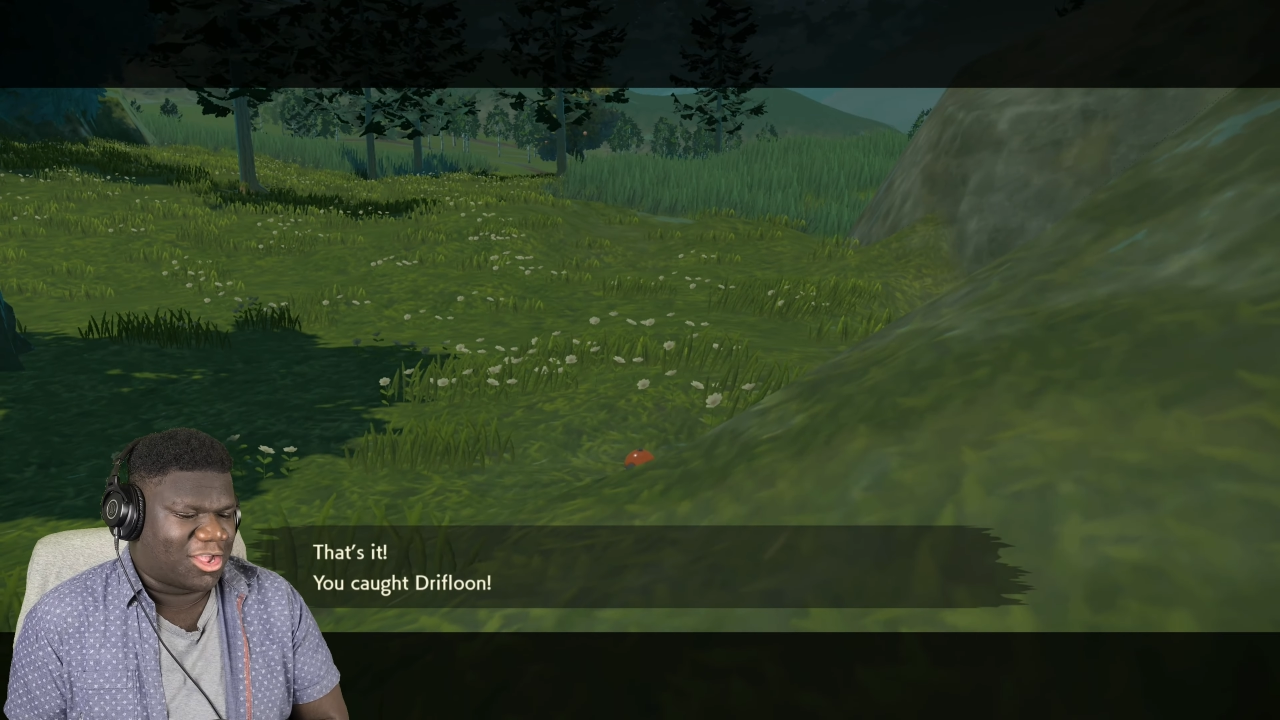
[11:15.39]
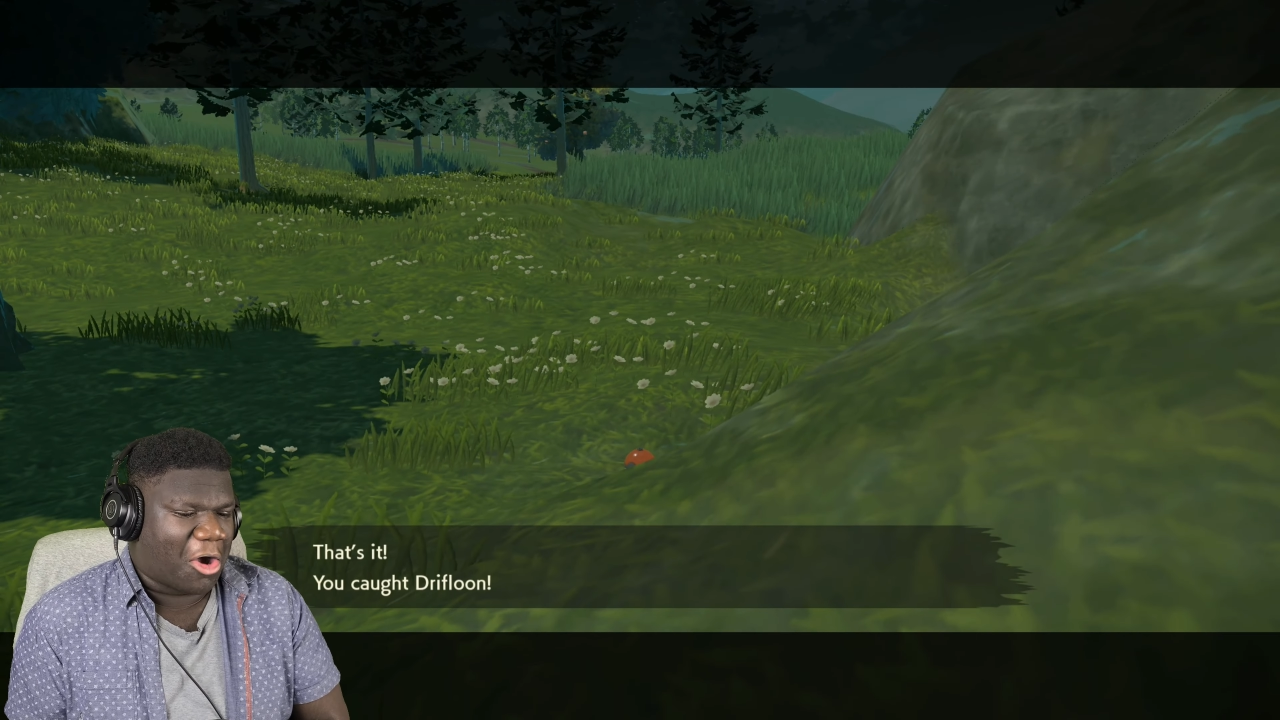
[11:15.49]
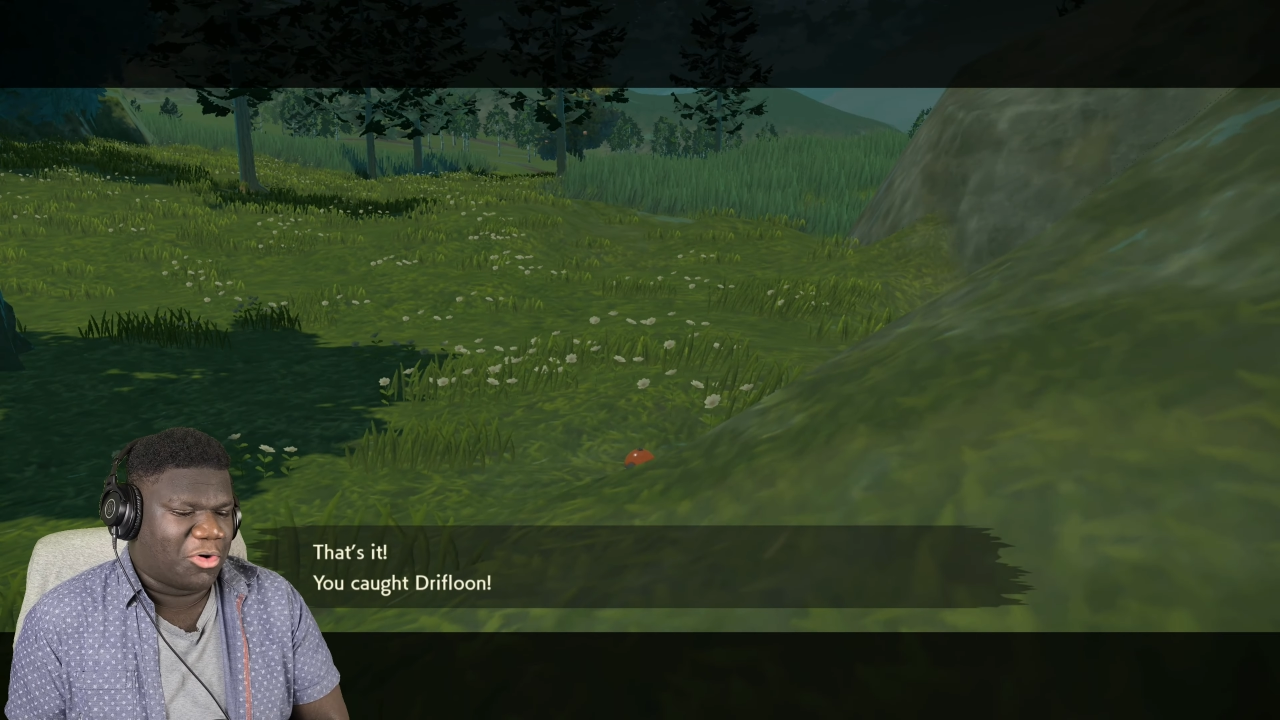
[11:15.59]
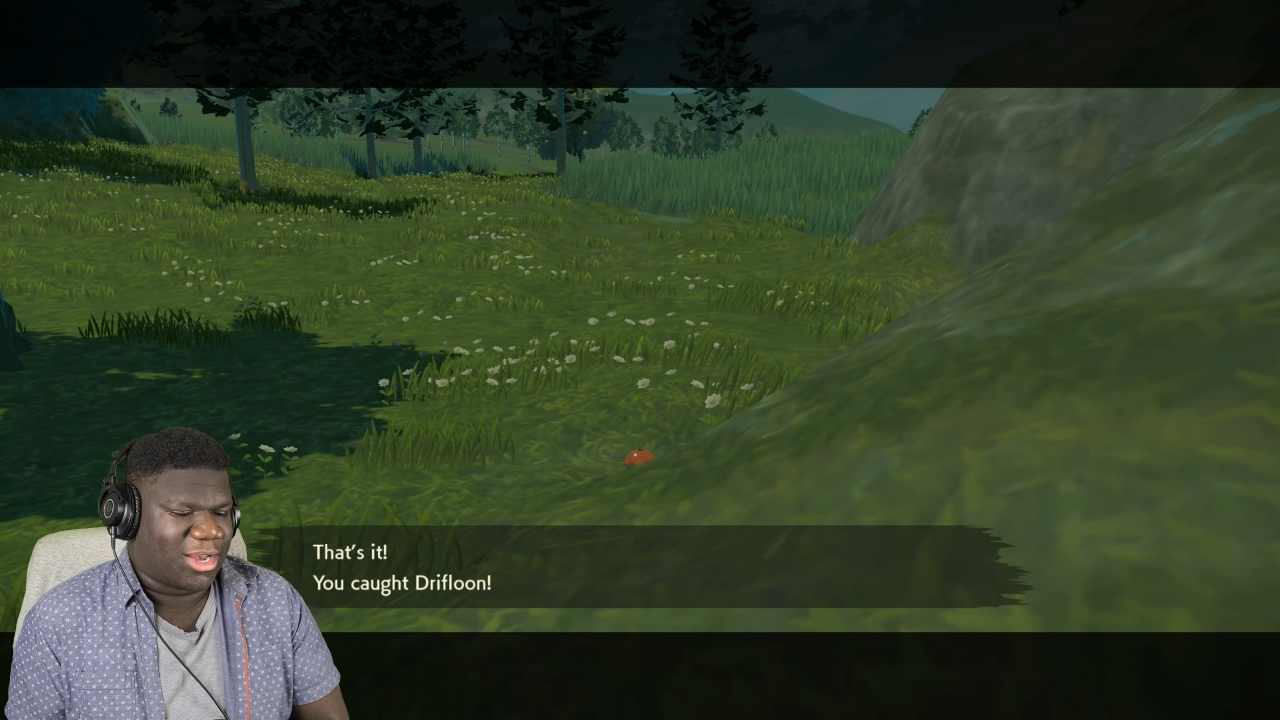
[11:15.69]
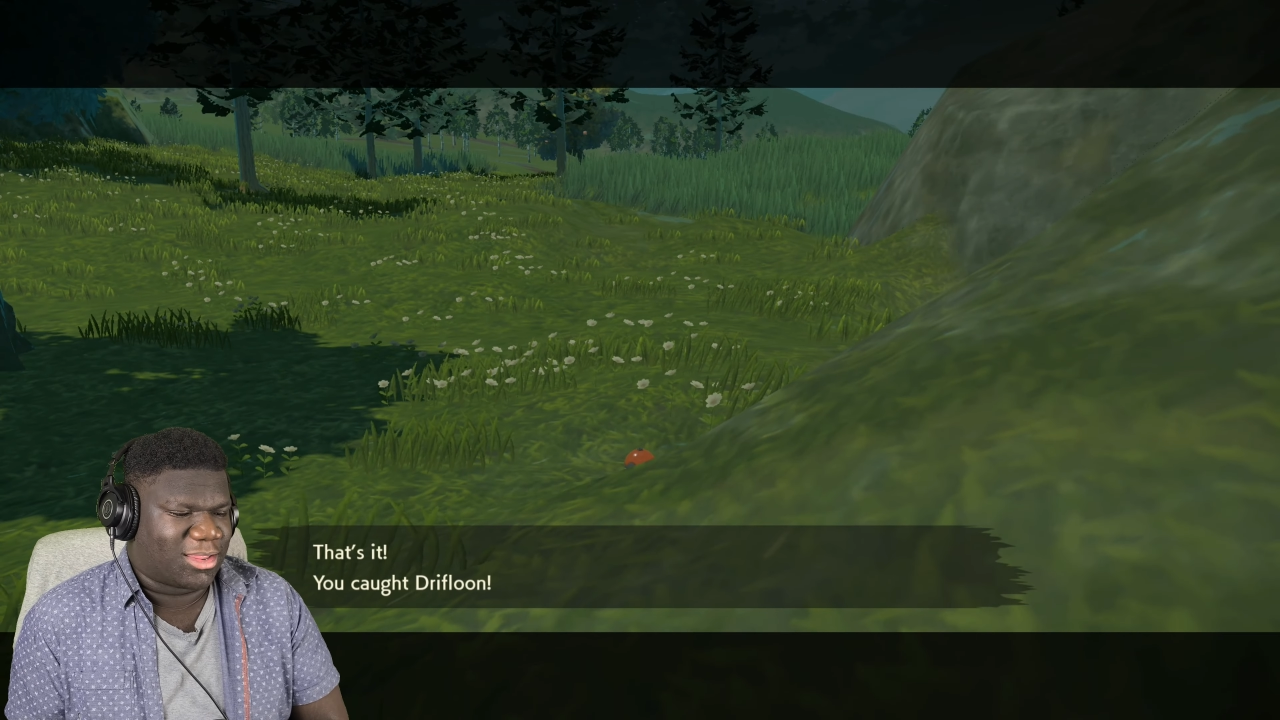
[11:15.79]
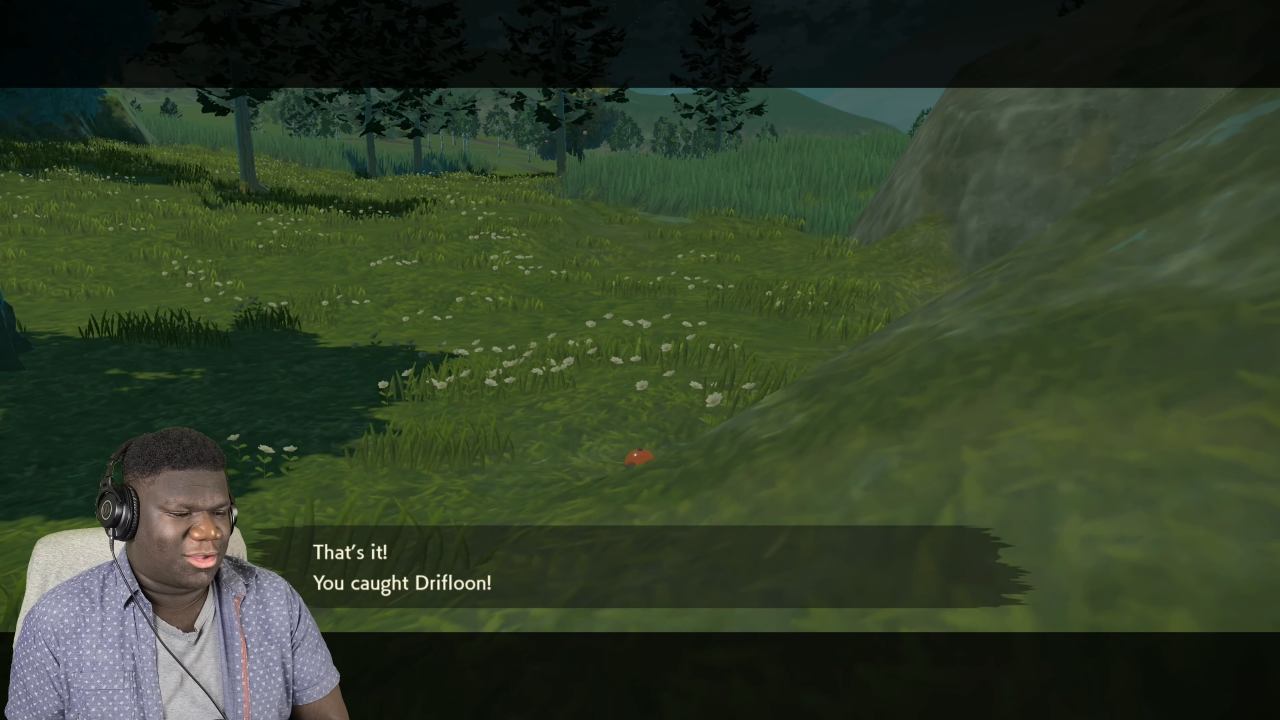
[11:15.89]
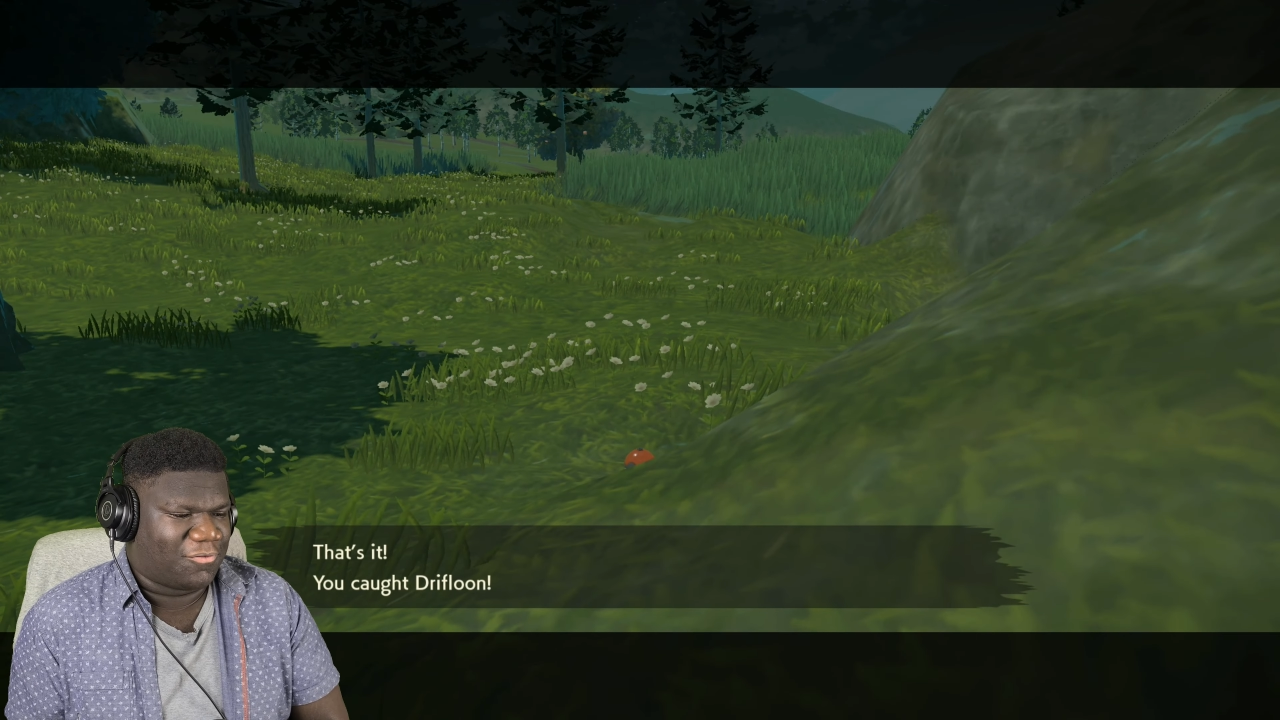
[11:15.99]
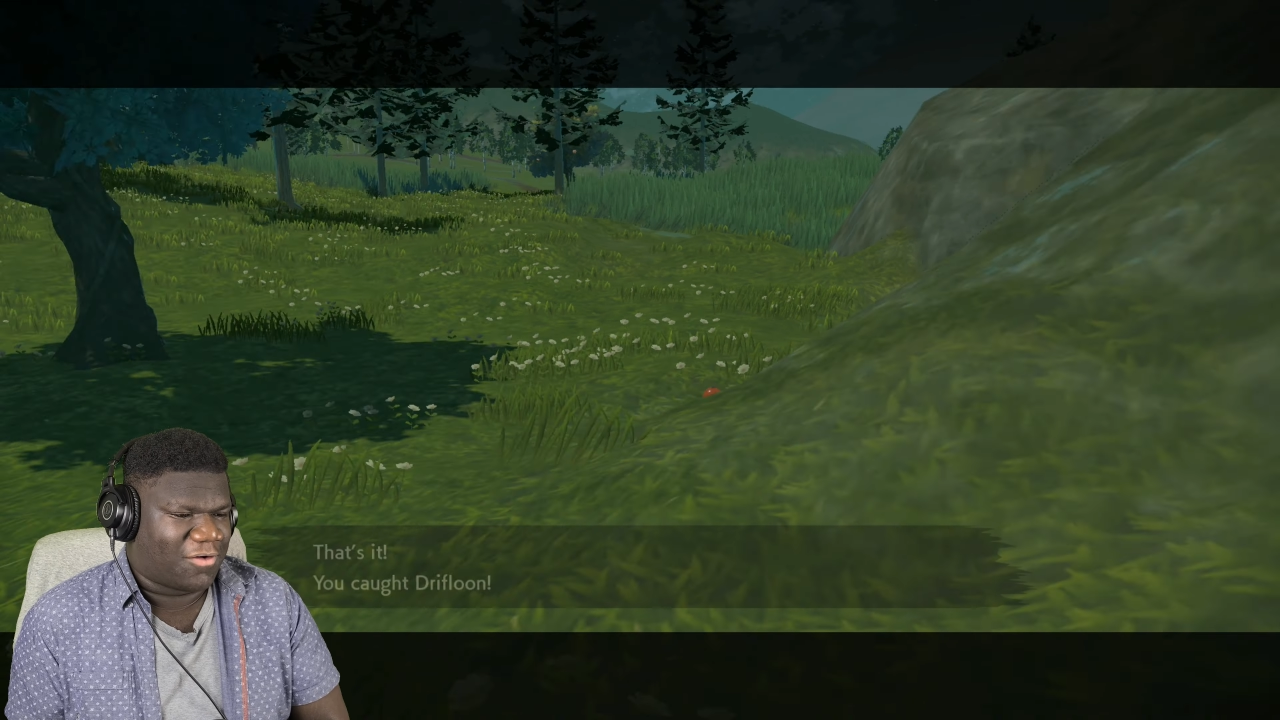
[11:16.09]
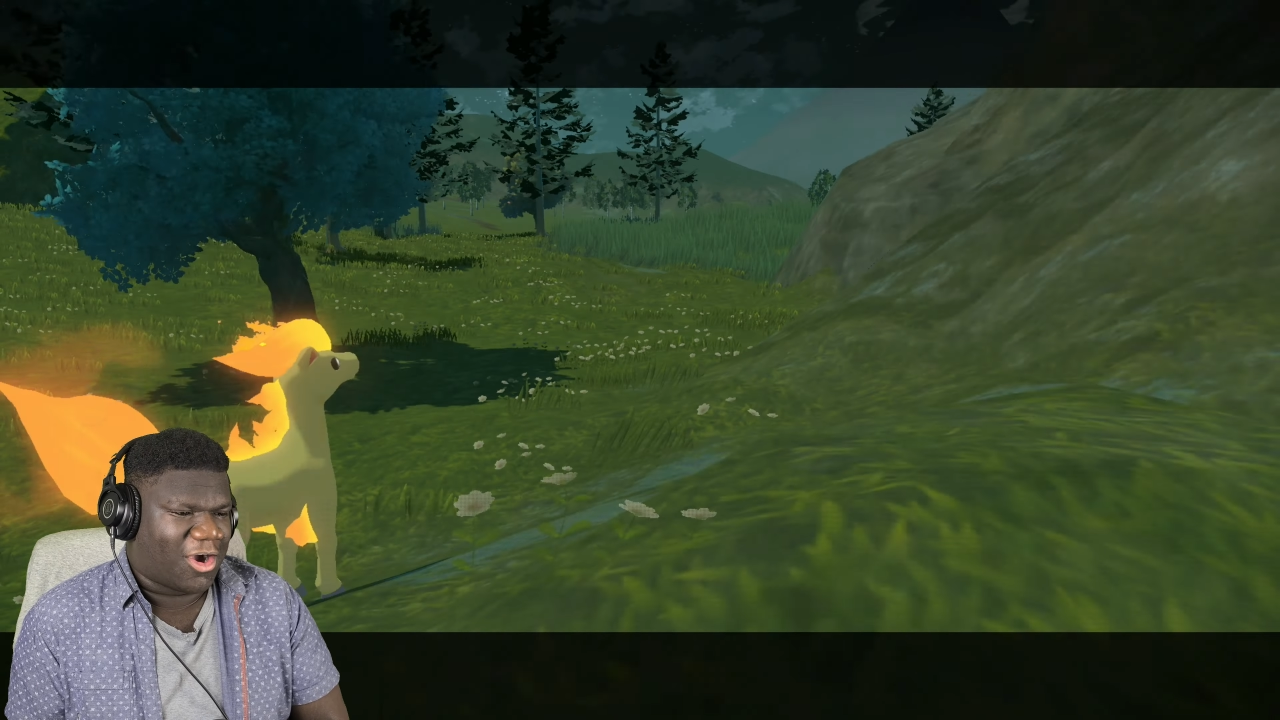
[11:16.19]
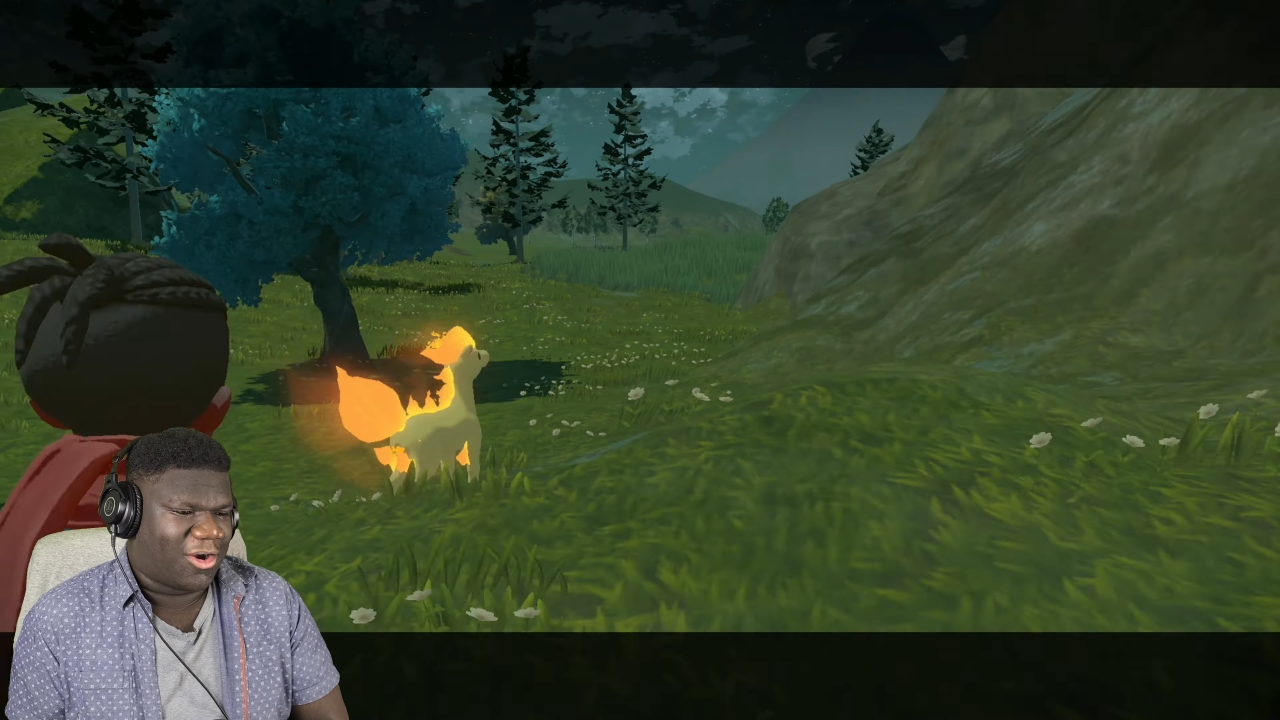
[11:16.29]
goated so
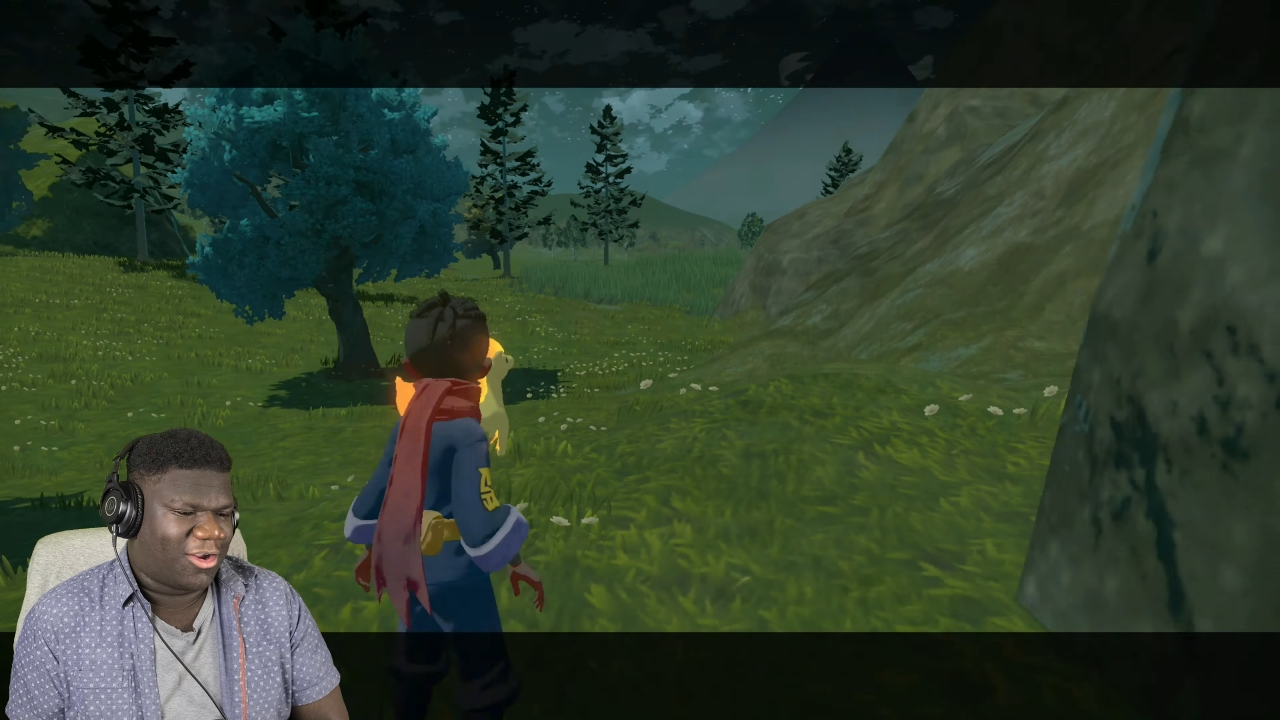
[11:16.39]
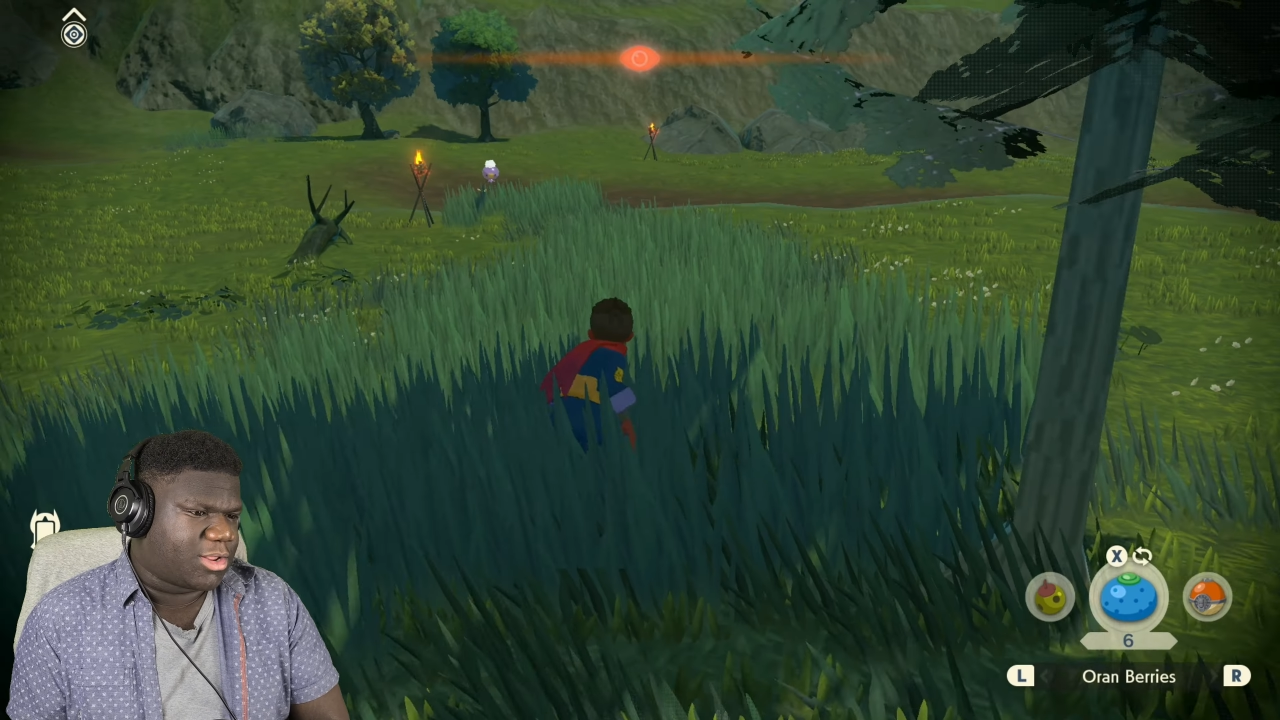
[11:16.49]
far.